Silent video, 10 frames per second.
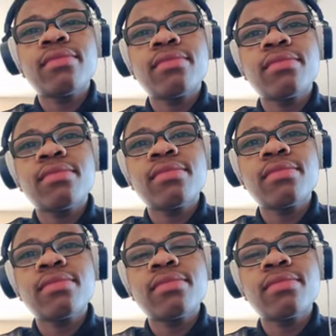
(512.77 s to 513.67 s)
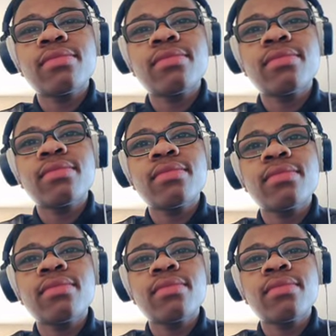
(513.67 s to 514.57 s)

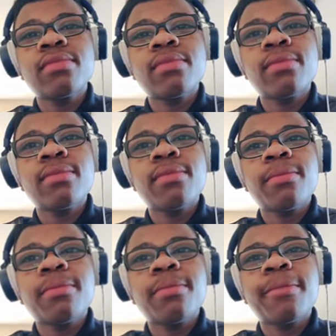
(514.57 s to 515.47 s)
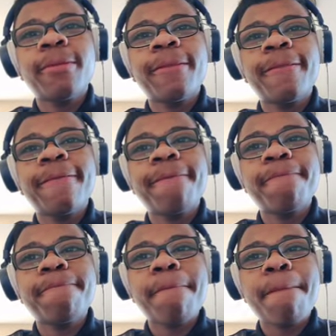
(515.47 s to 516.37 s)

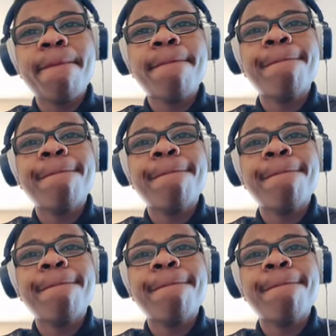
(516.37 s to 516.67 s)
(not speaking)